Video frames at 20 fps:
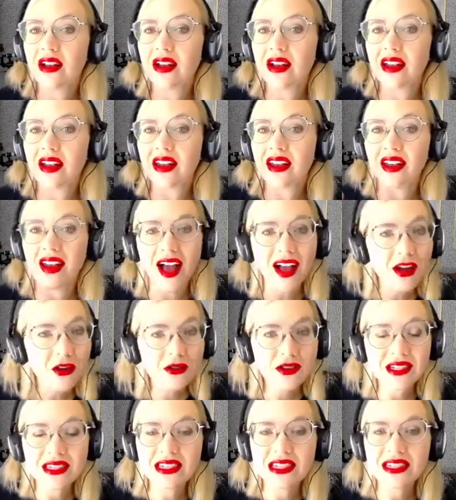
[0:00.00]
not
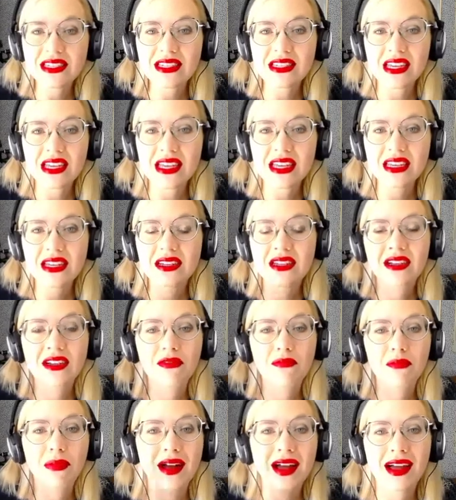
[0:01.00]
going to Disney,
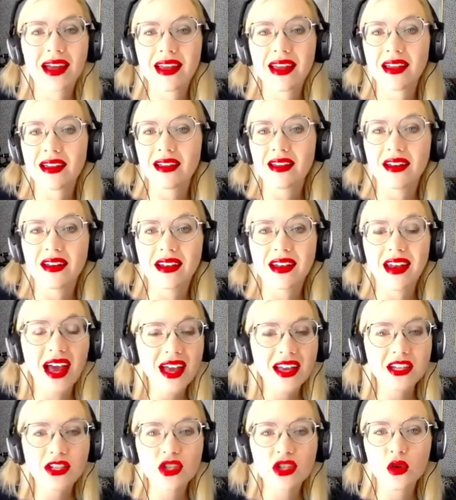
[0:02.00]
by
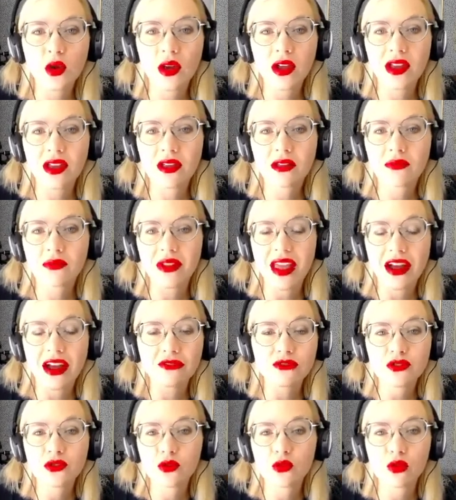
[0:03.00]
not enjoying
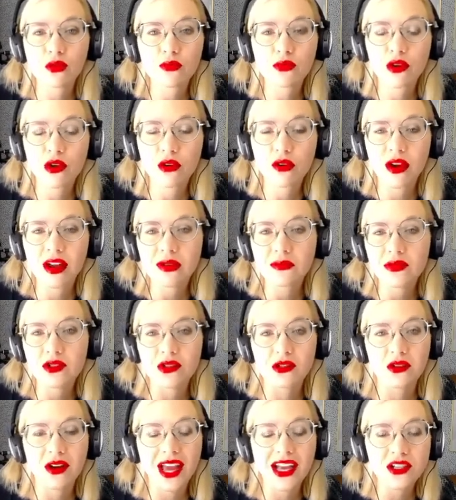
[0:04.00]
after-school programs
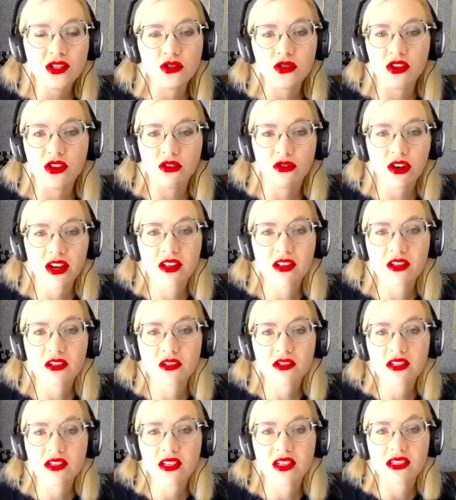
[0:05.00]
or
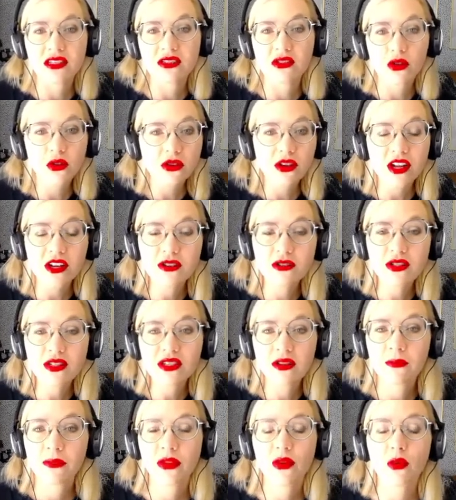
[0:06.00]
extracurriculars, because Lord
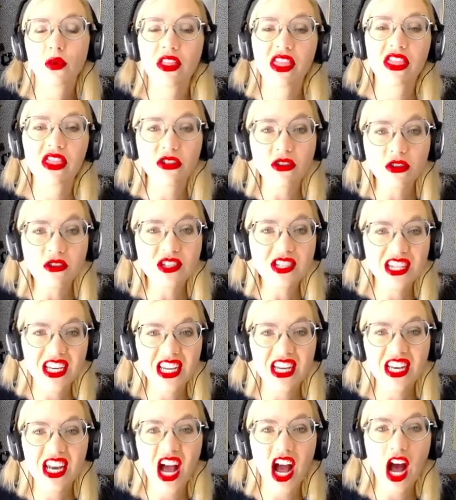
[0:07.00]
knows, with
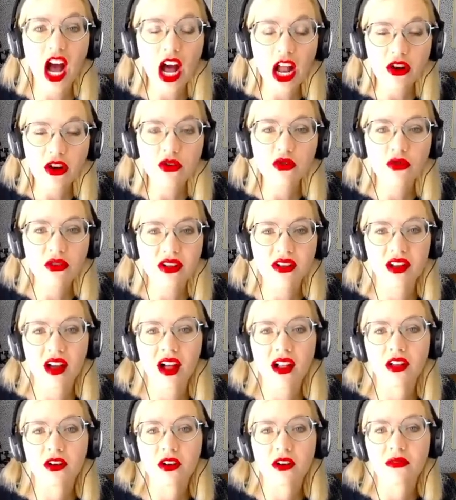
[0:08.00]

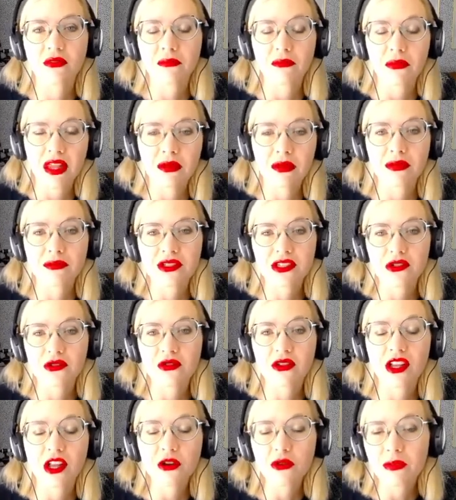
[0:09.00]
$1,300 minimum
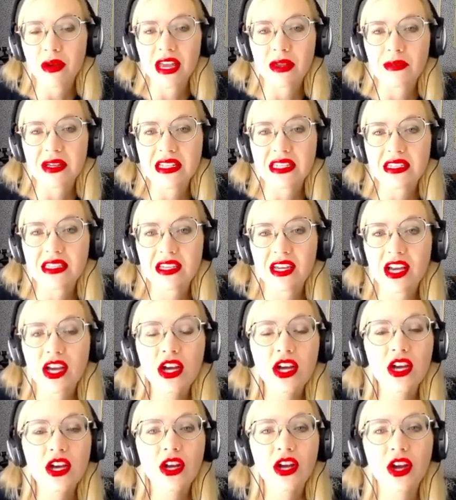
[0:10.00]
student loan payments,
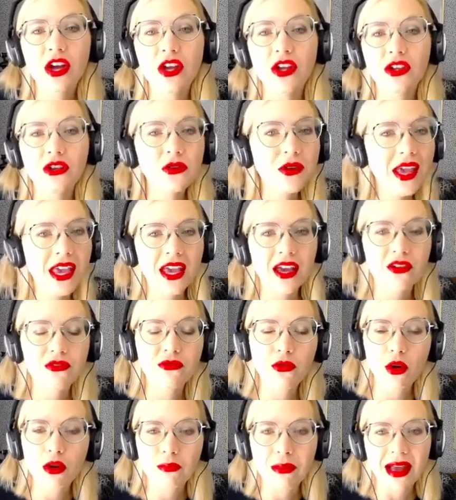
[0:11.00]
you can't
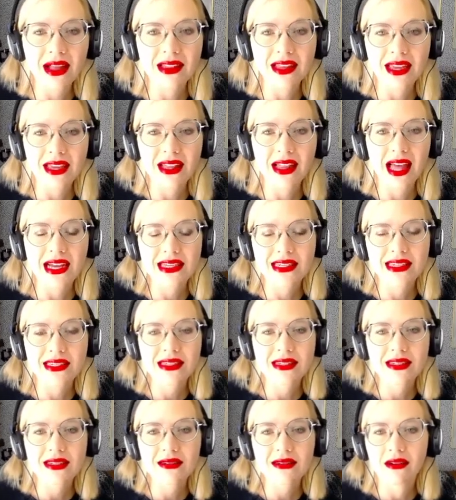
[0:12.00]
afford ballet
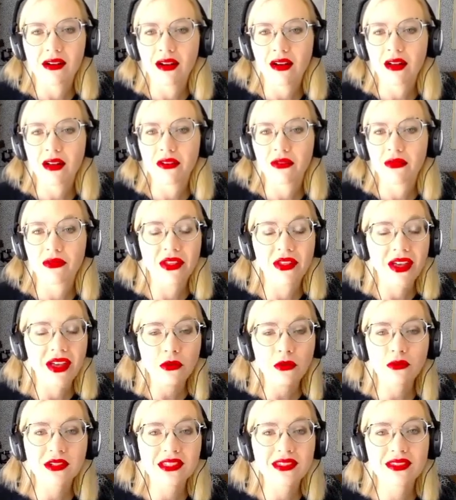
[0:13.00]
classes. That
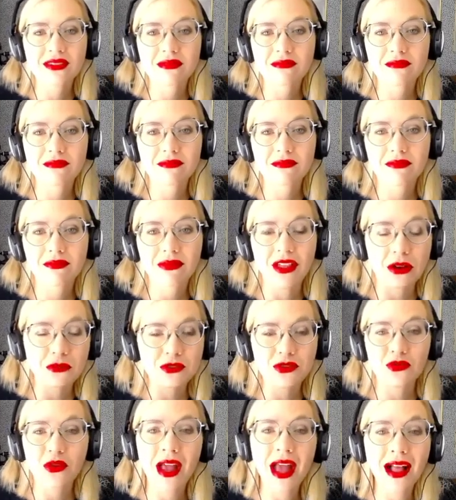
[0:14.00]
was
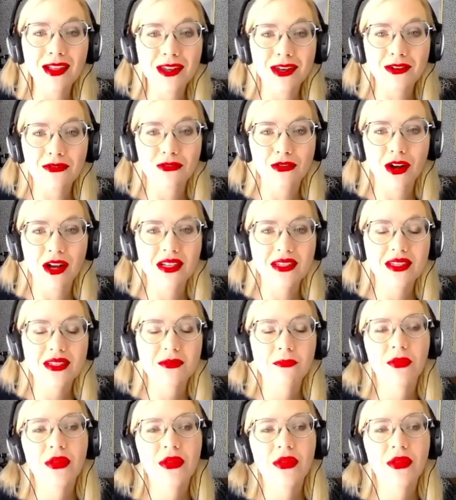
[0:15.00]
reality for us.